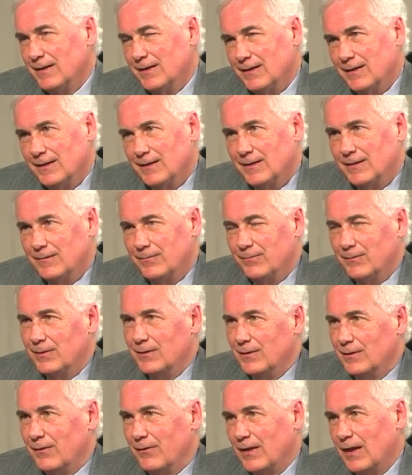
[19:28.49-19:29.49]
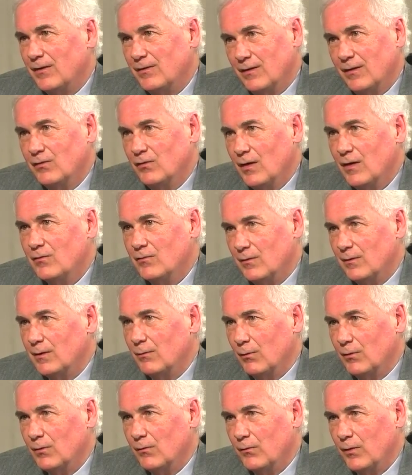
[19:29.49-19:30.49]
Uh, you know, that's essentially
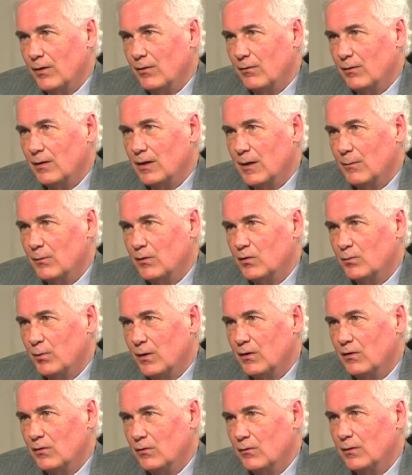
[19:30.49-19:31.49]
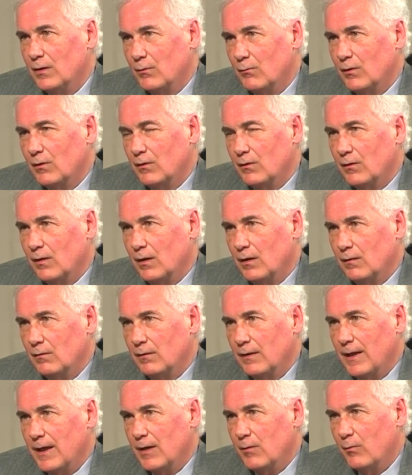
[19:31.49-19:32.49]
what the federal government has been doing with uh,
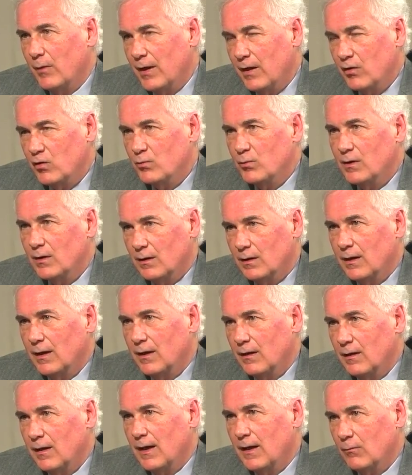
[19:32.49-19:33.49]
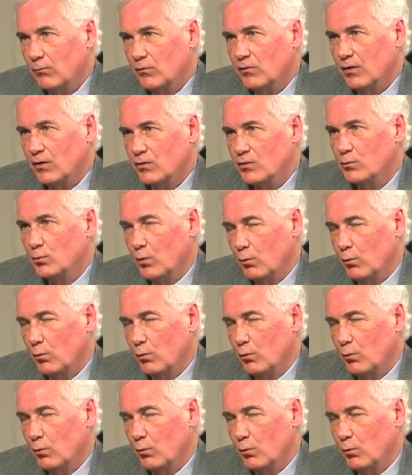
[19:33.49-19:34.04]
land management and land acquisition.